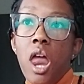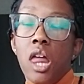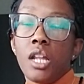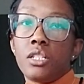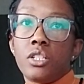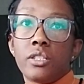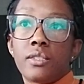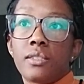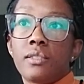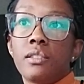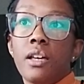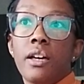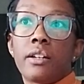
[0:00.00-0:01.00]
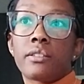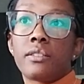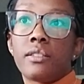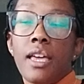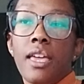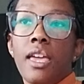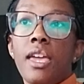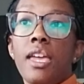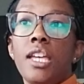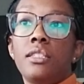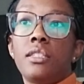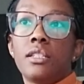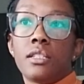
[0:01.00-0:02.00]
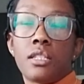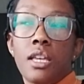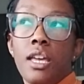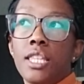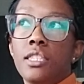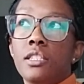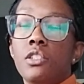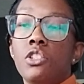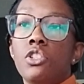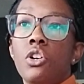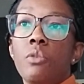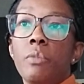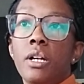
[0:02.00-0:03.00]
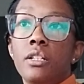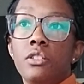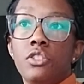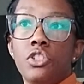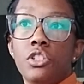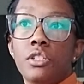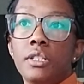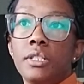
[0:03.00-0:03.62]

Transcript: It just sucks. I hate this. I hate this so much.